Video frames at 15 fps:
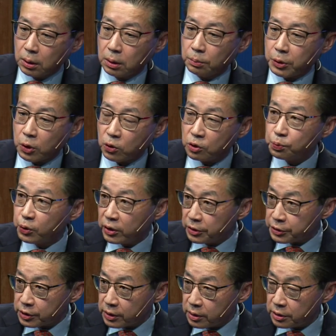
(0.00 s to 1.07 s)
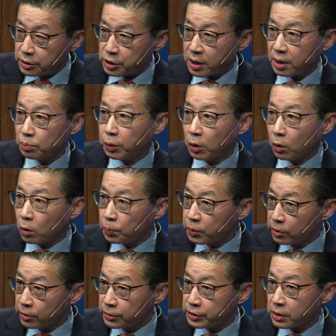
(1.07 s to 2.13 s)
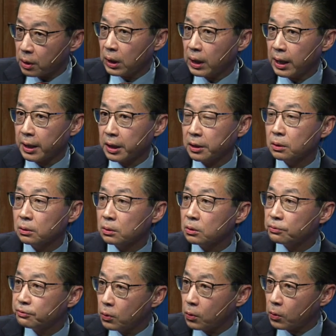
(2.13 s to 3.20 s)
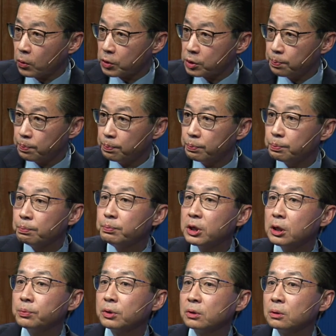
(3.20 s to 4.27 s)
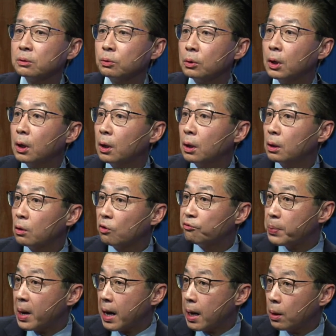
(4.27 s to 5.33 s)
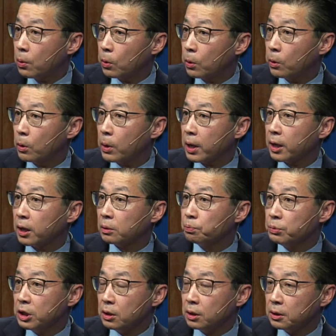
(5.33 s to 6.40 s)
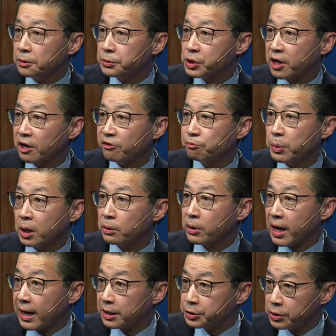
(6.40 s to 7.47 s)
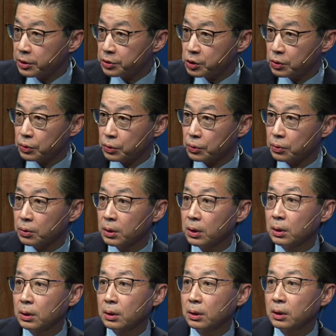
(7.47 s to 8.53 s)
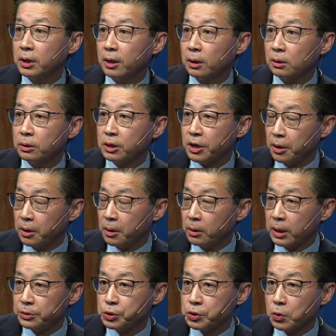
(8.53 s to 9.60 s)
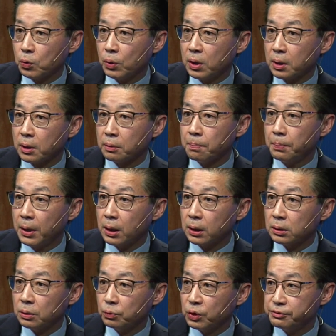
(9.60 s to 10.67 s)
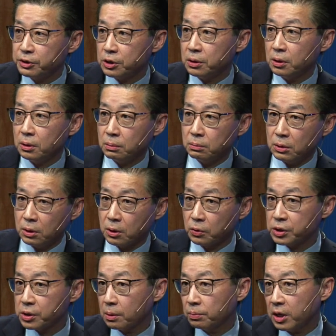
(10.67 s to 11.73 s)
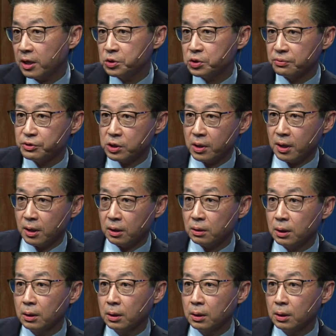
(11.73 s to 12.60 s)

both princes and paupers alike. Of course, people of power and means have better access to healthcare and so on. But we've seen, you know, some heads of state